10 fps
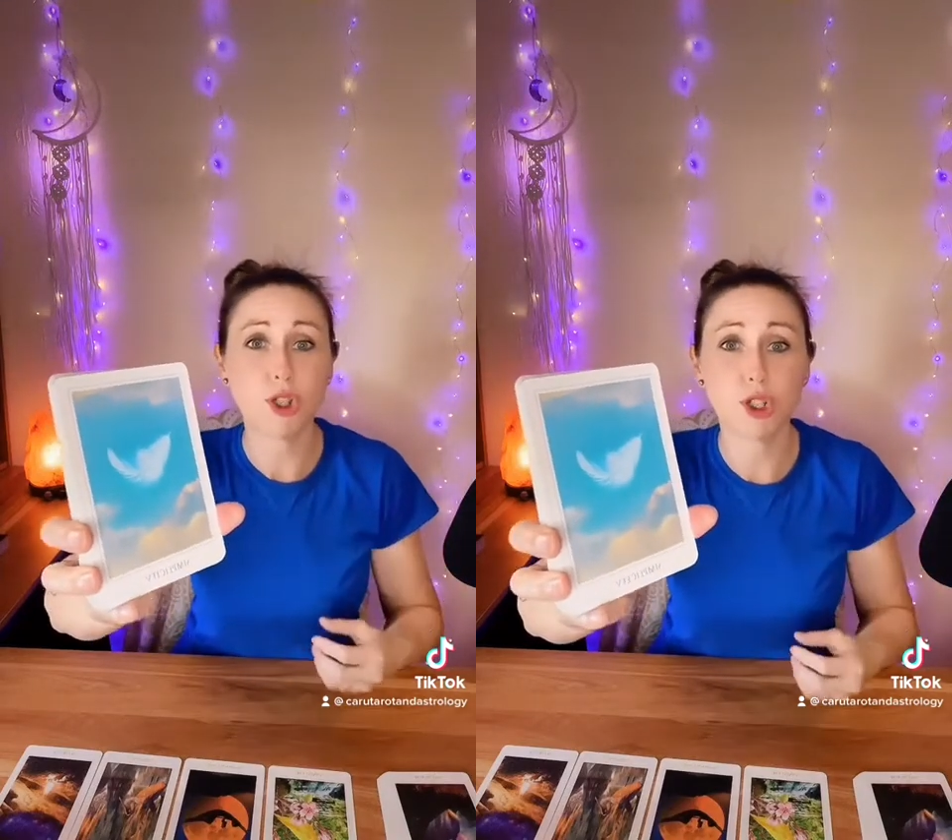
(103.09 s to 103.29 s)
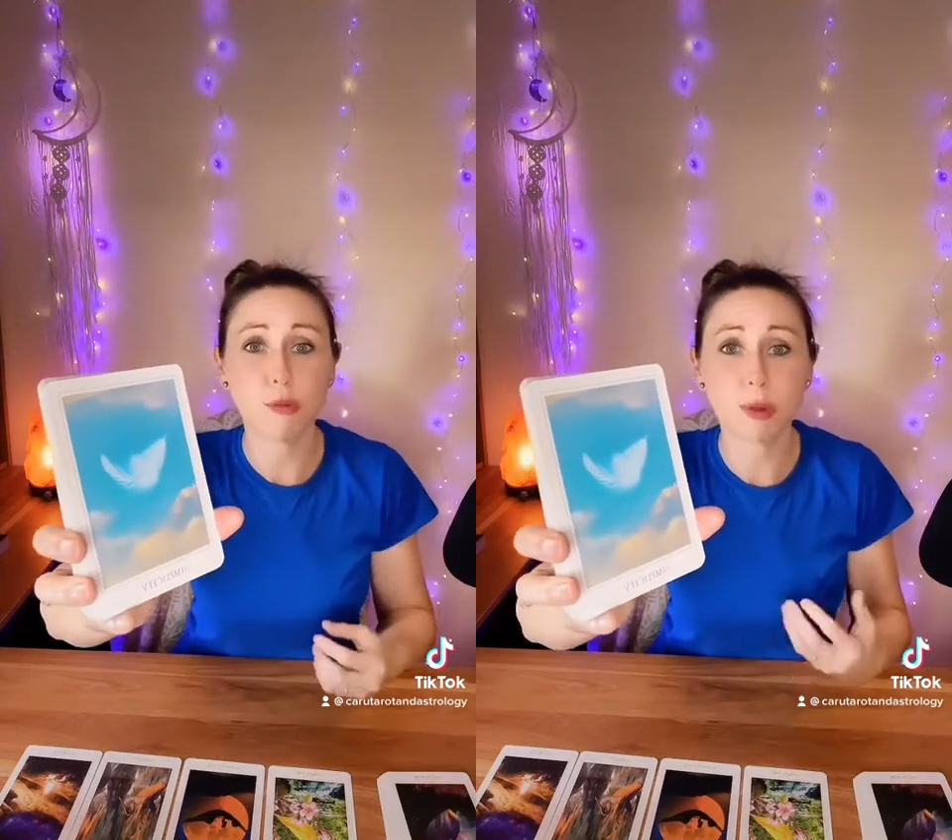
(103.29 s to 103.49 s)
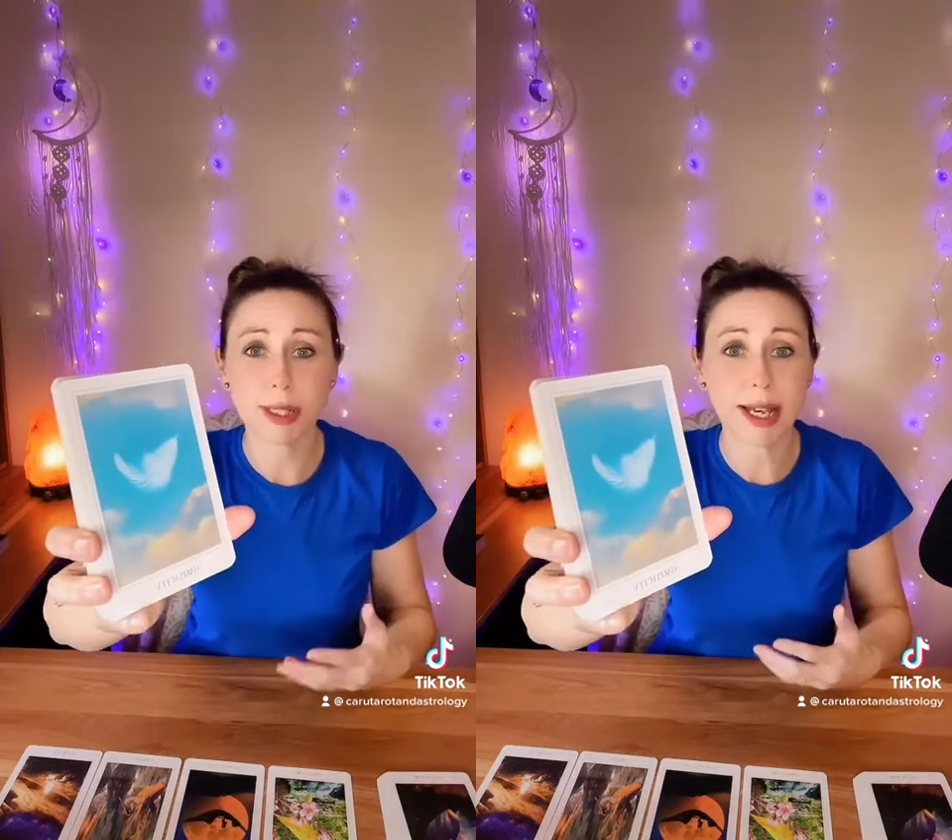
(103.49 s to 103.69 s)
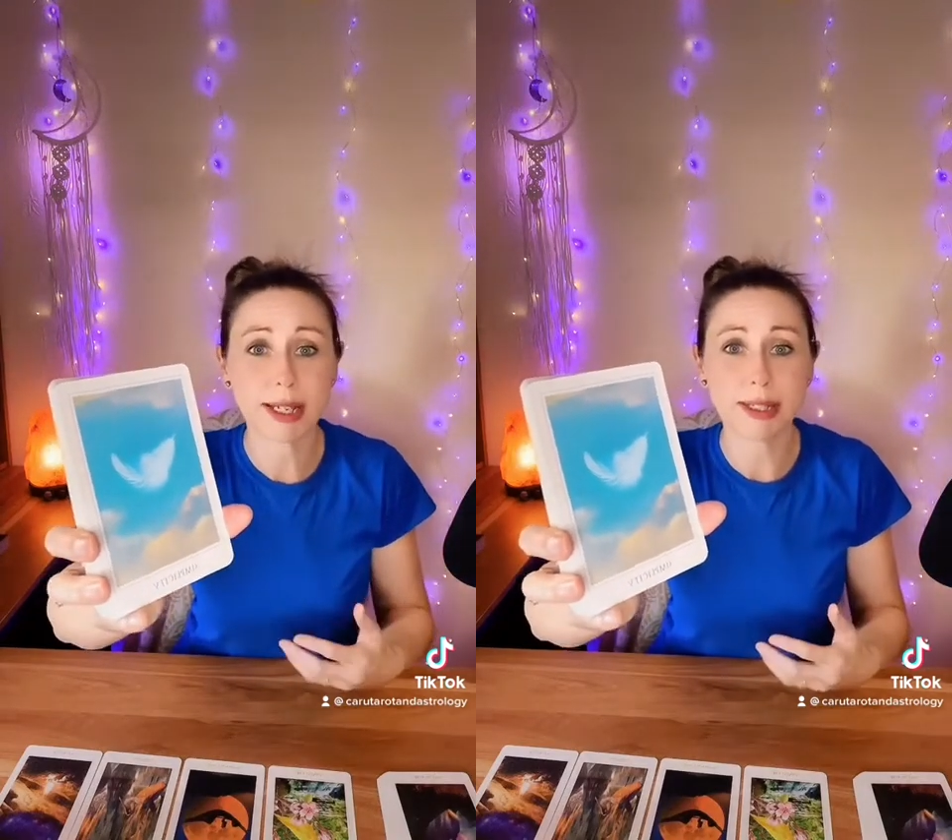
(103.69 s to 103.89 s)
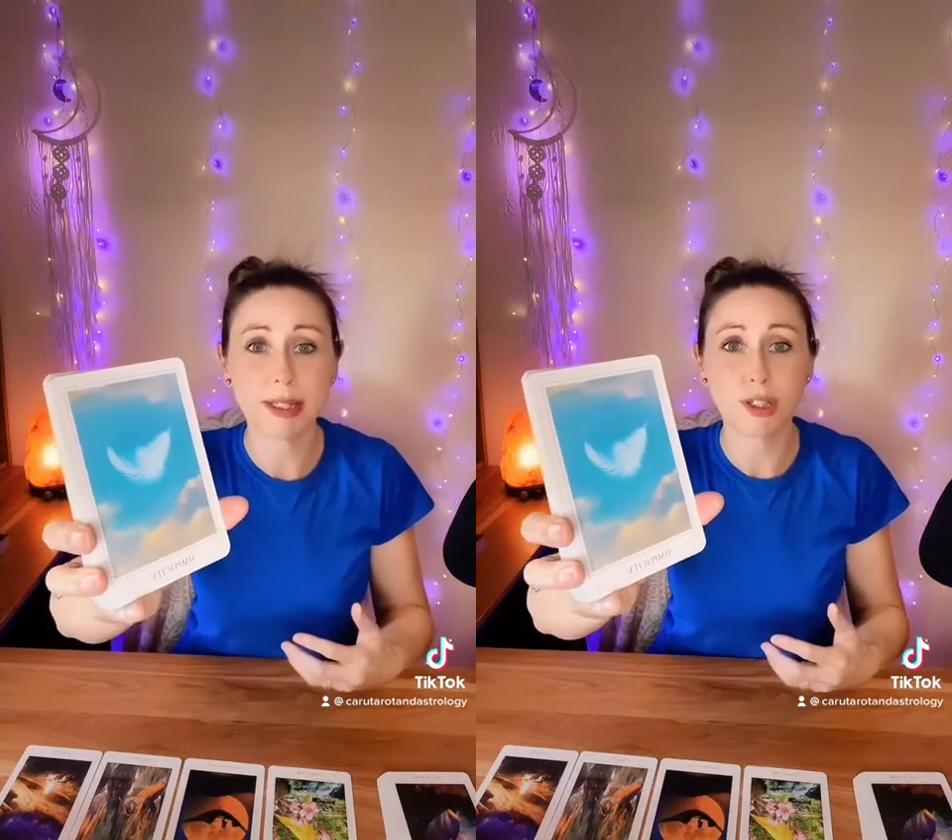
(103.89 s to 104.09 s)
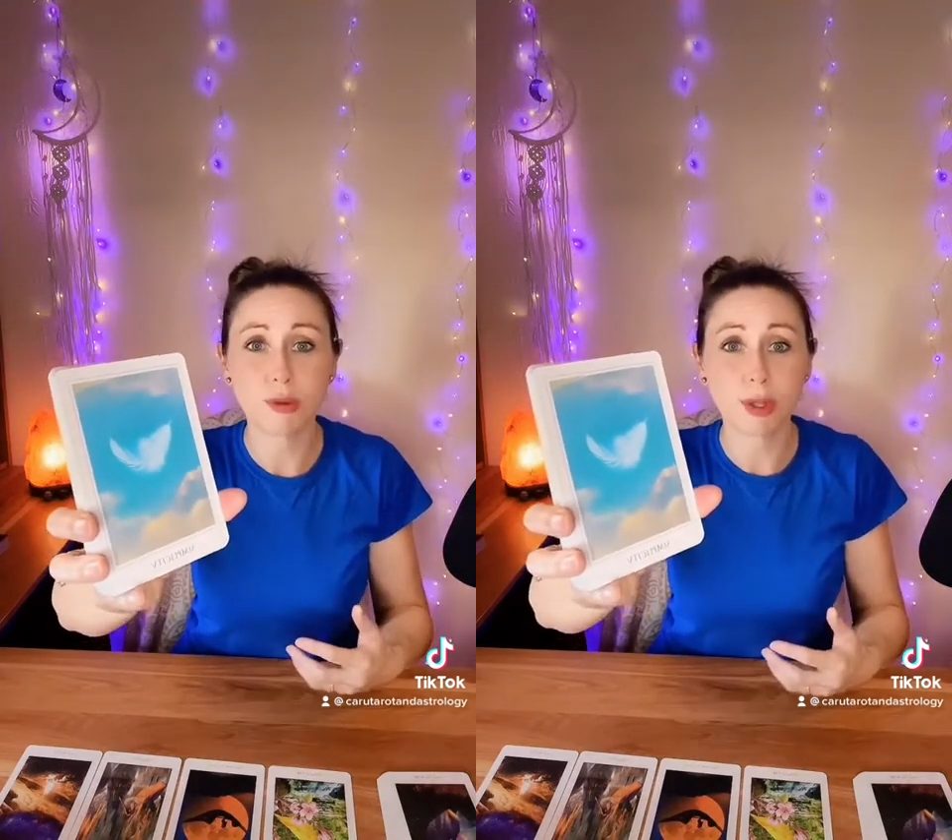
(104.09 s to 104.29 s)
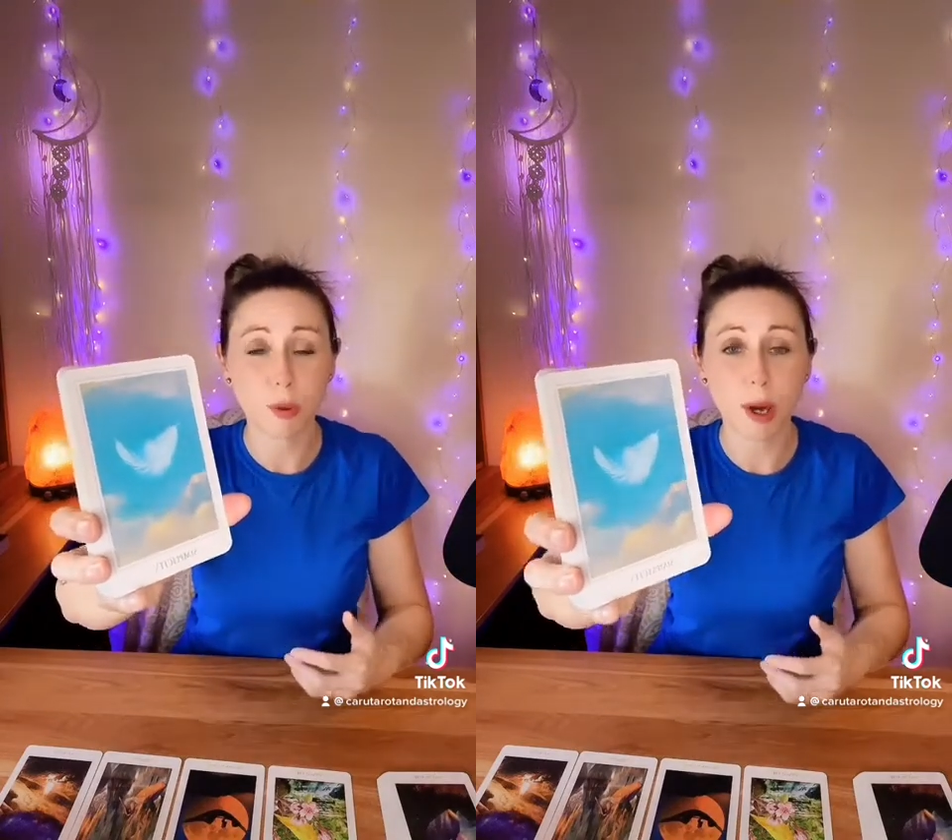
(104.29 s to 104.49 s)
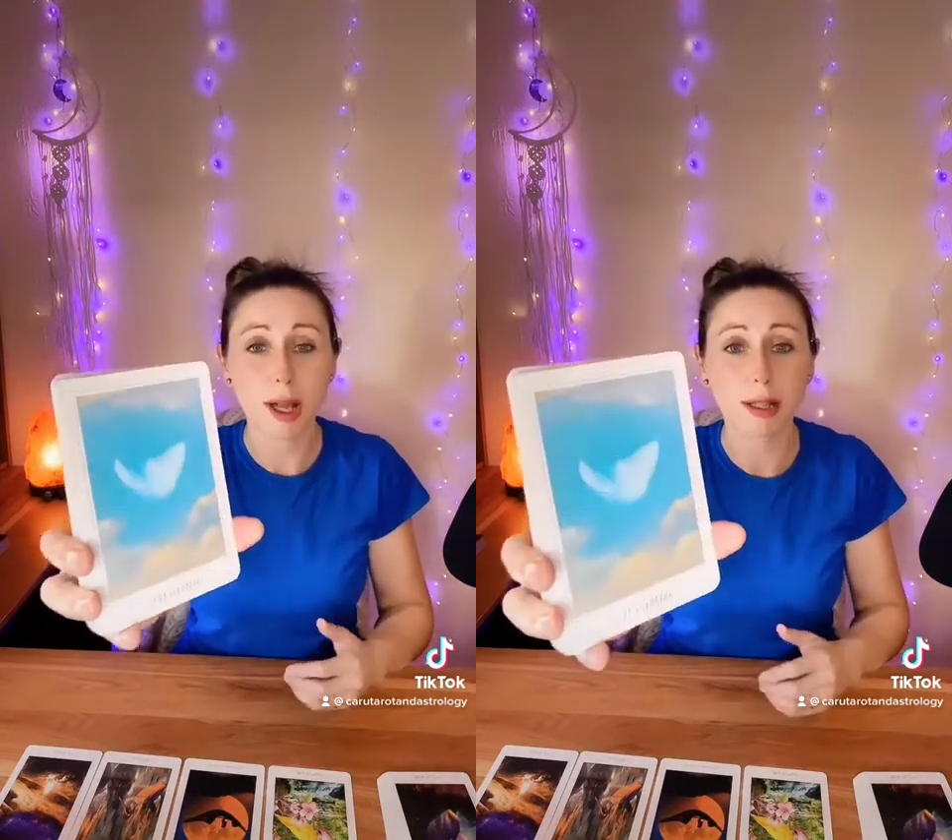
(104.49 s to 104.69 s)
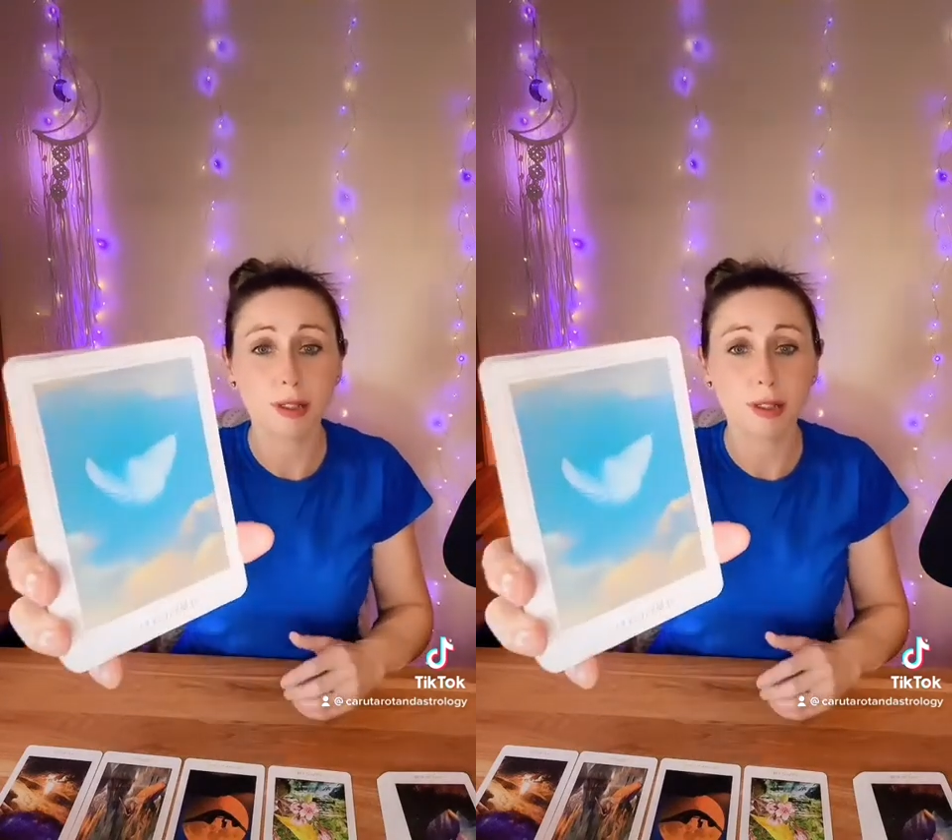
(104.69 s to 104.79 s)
you protecting you as well.